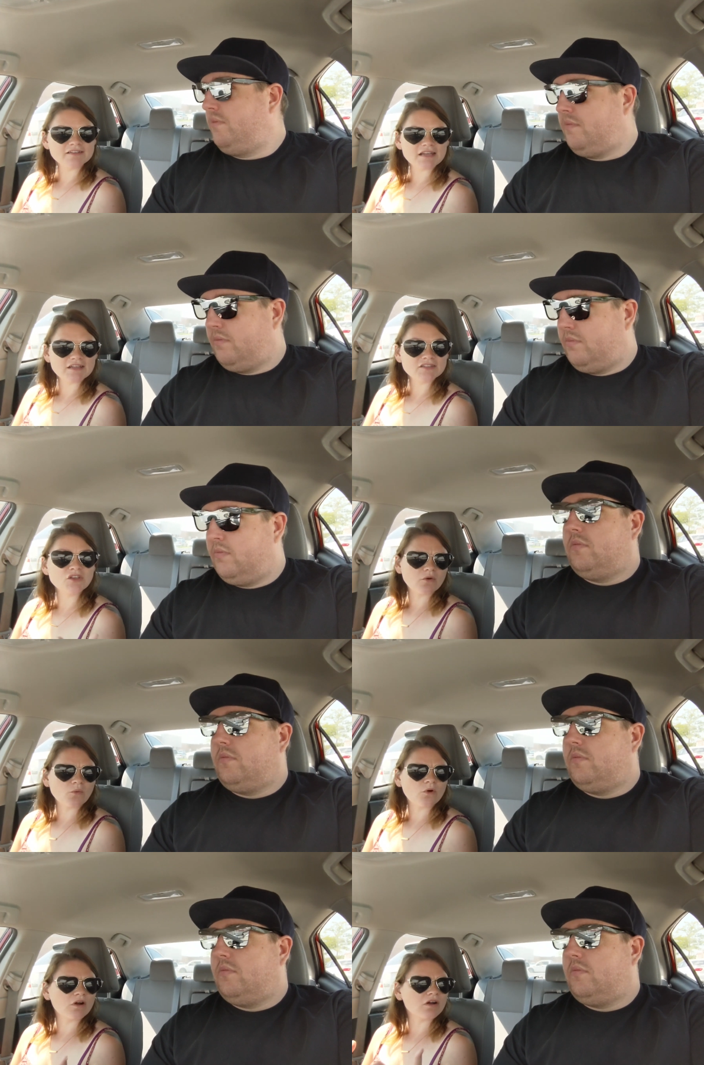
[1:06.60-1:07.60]
Speaker 1: tanks
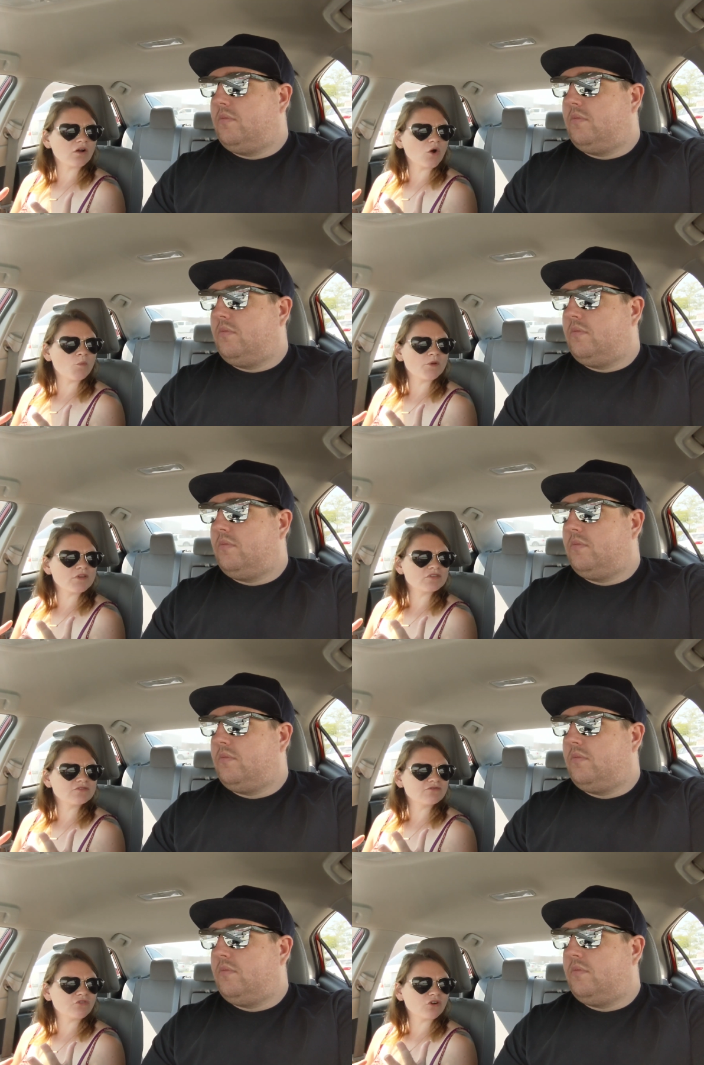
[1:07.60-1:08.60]
we're open
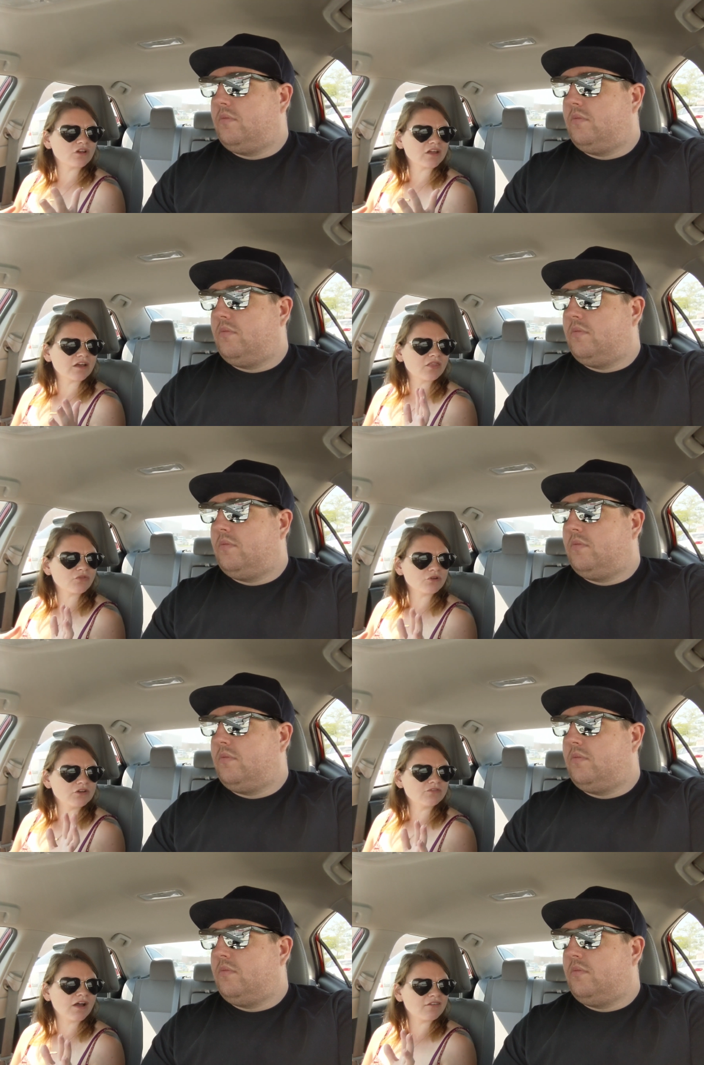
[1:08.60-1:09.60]
for like a three
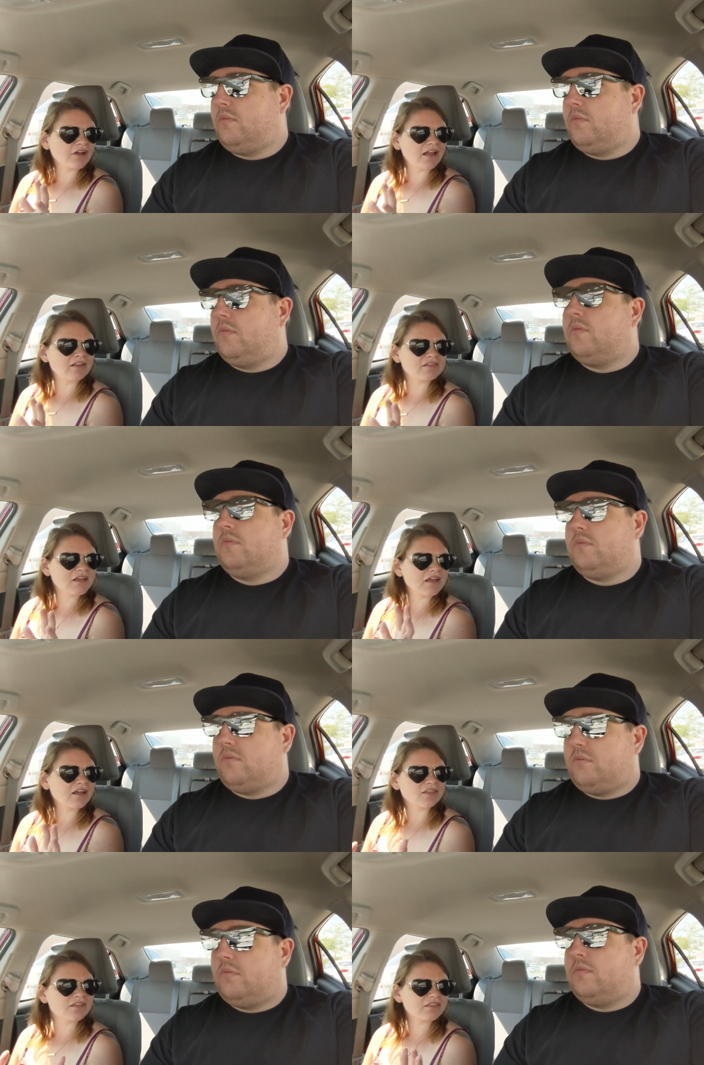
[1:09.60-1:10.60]
to five gallon tank
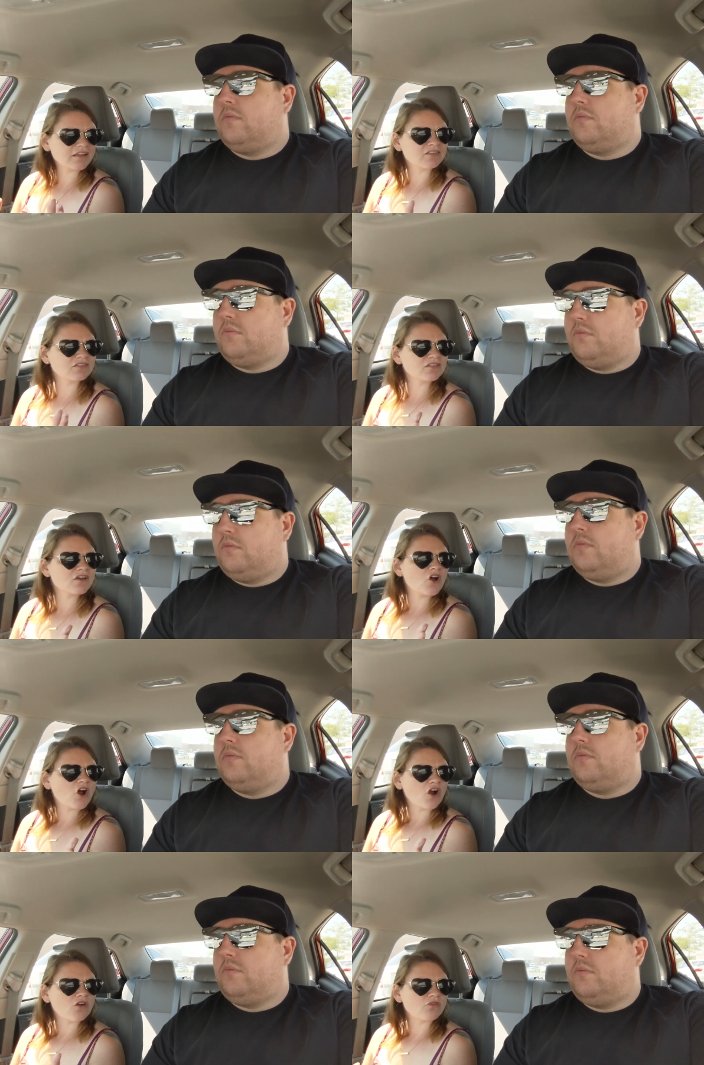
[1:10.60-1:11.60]
i think that's
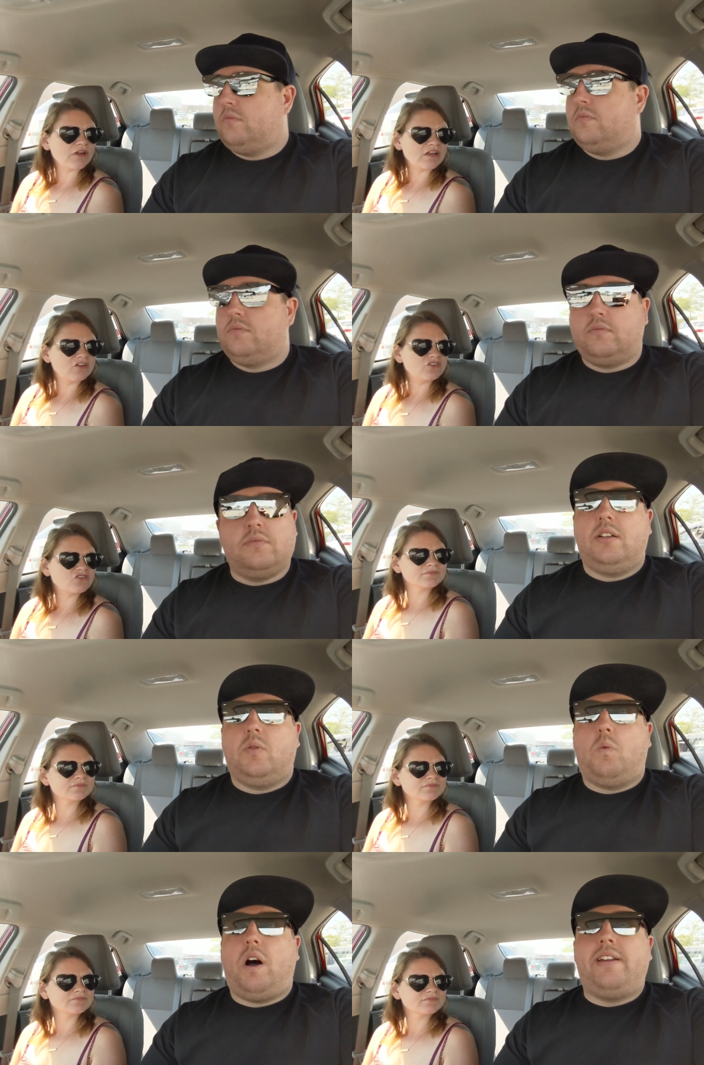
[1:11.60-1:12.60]
our range
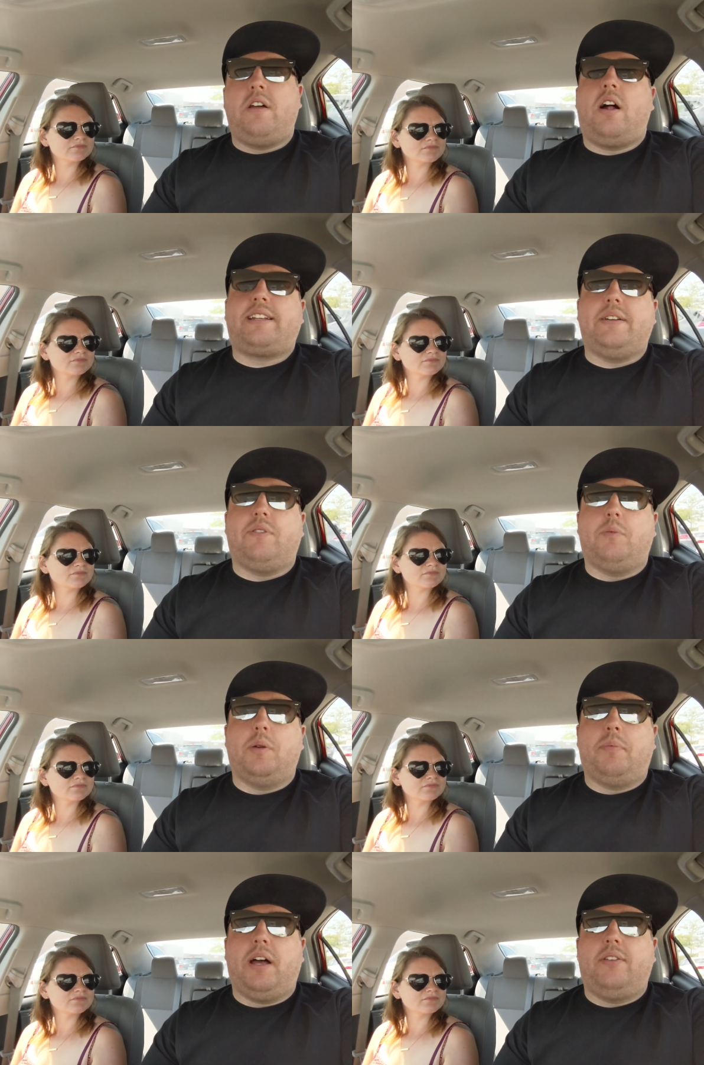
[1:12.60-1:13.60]
Speaker 2: why not give them the
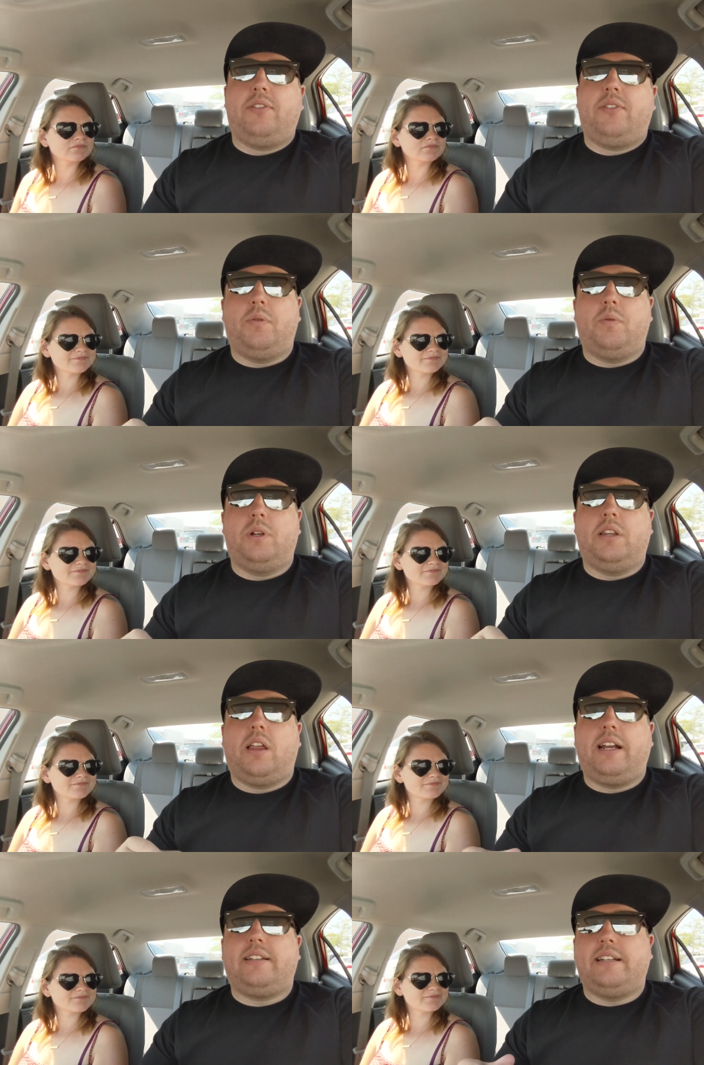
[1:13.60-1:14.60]
best we, would
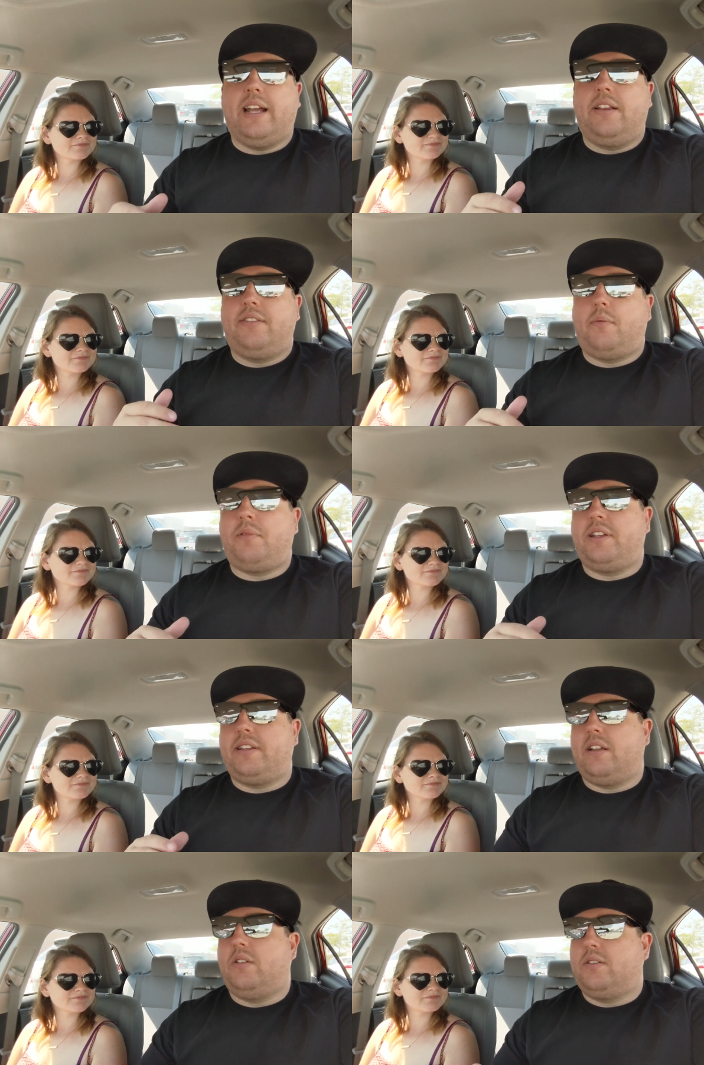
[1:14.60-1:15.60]
like to get something
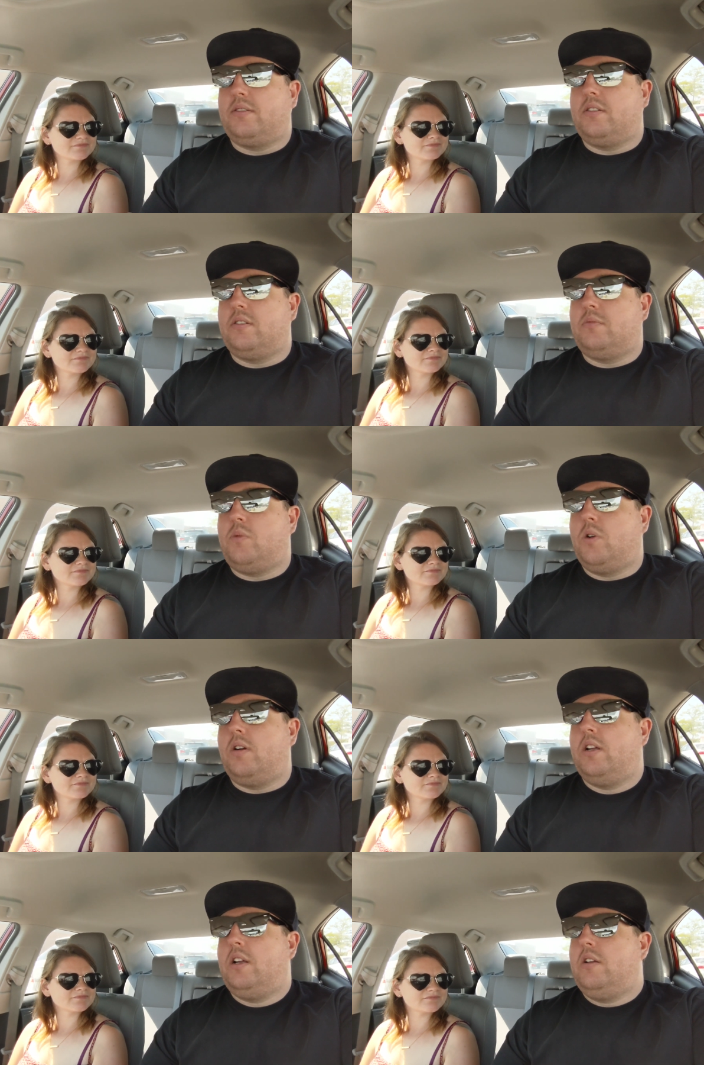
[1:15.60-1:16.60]
that looks a little more
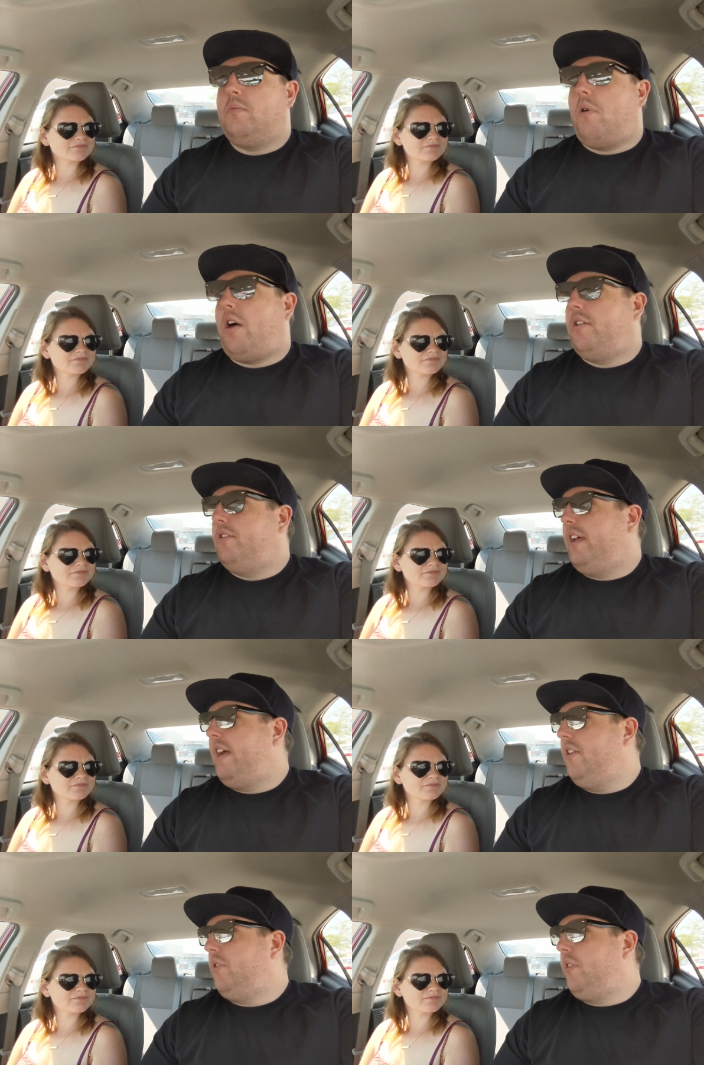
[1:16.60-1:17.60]
modern that
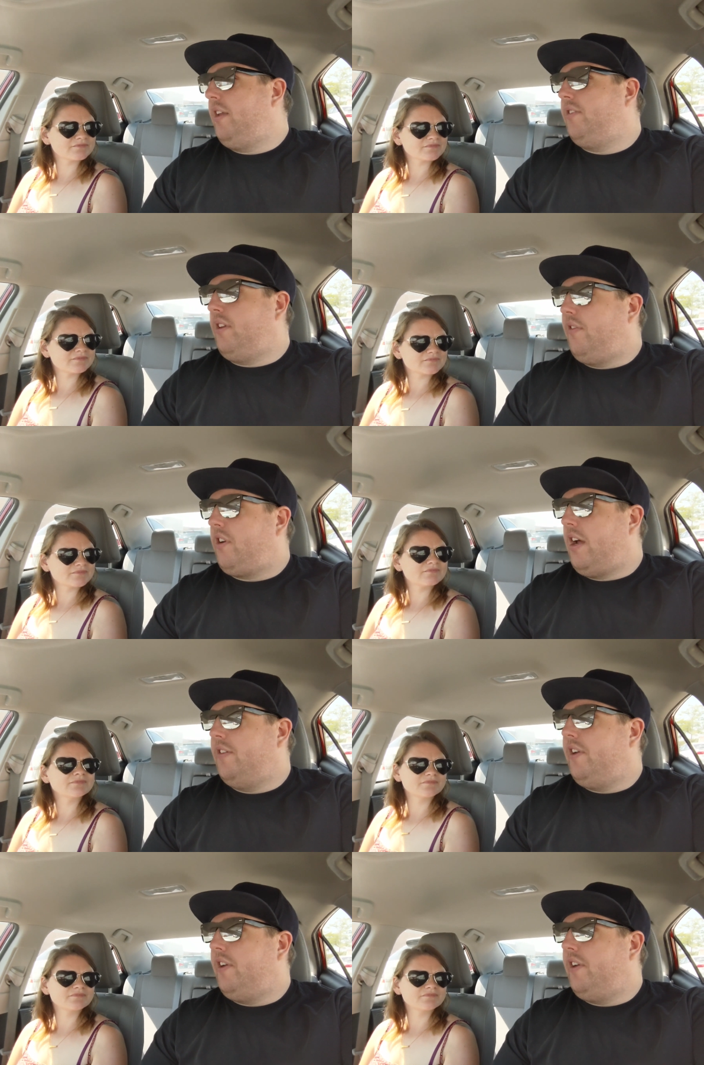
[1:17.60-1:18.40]
has all that stuff kind